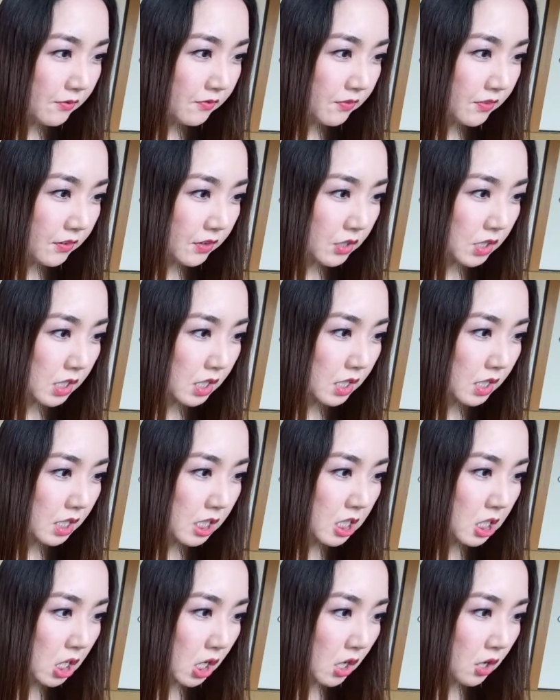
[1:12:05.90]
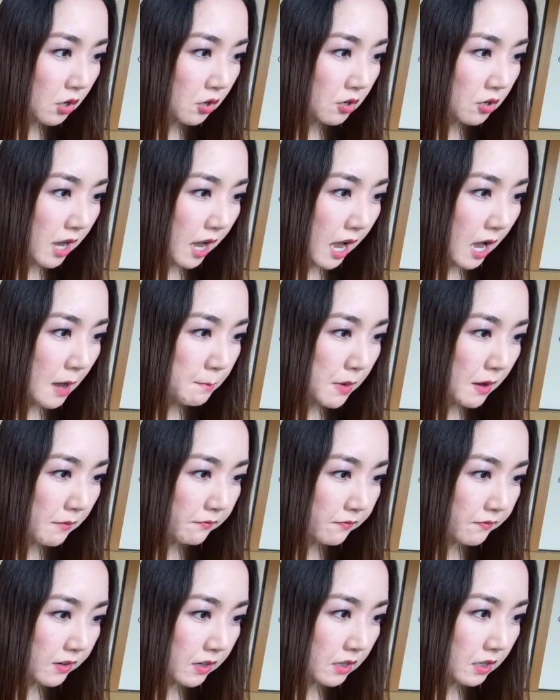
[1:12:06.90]
Virgo. I'm a
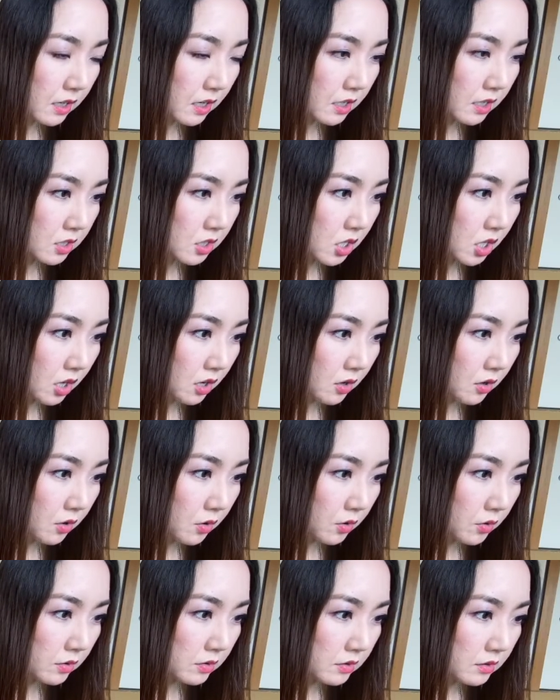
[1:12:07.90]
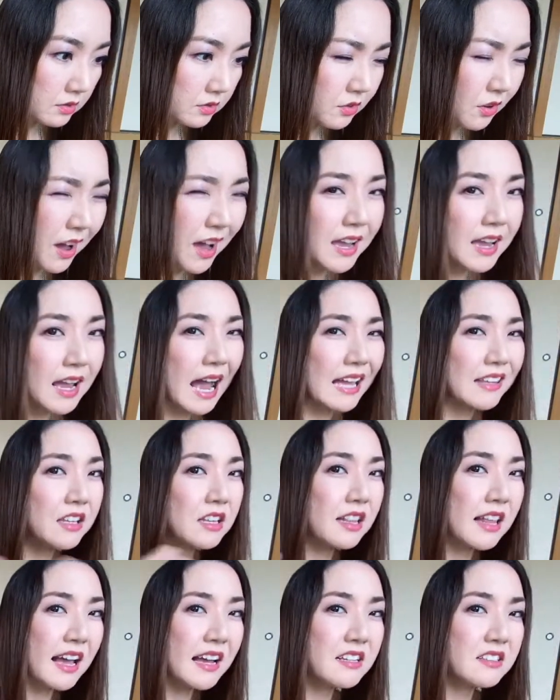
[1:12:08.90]
Virgo. So I
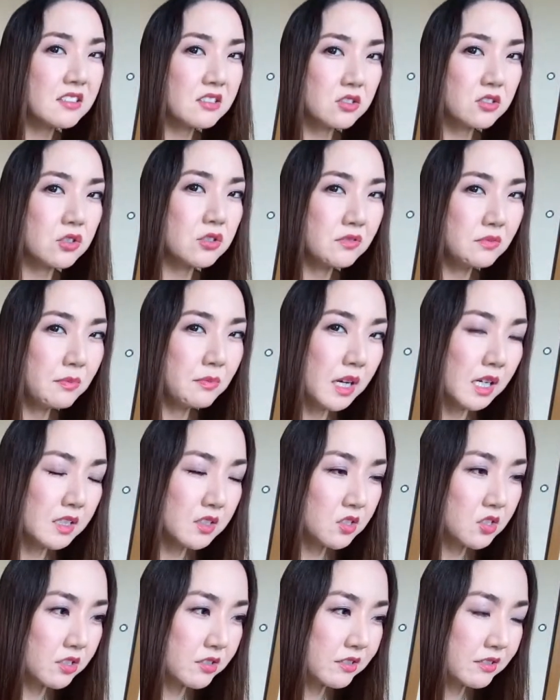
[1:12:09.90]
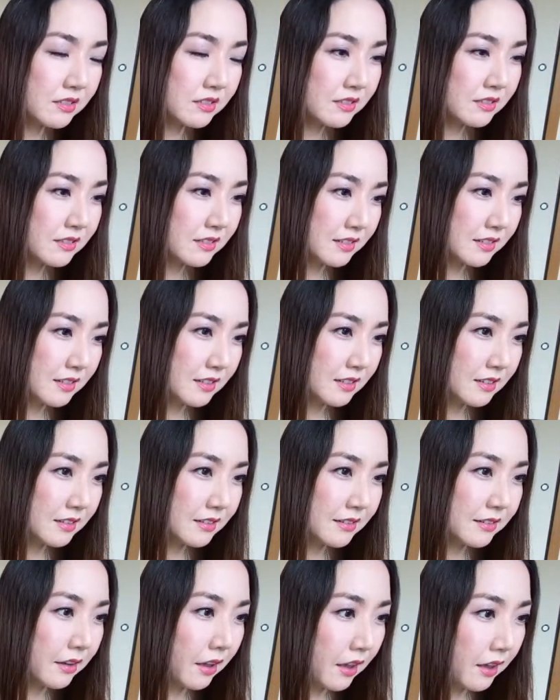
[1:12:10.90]
analyze too much
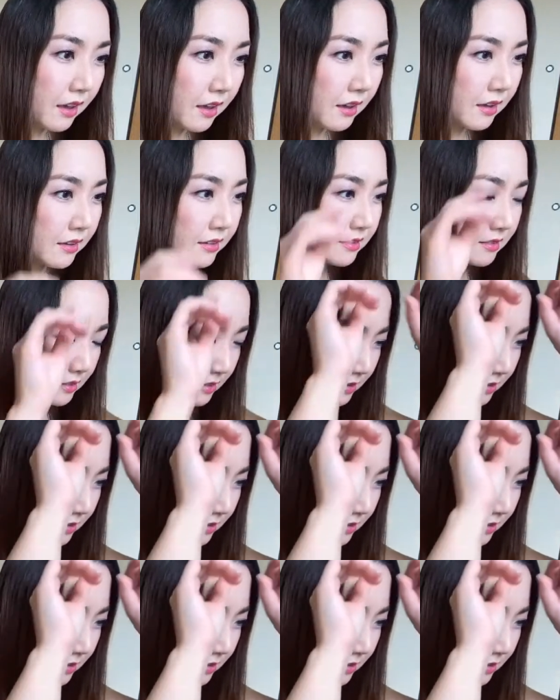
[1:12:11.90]
and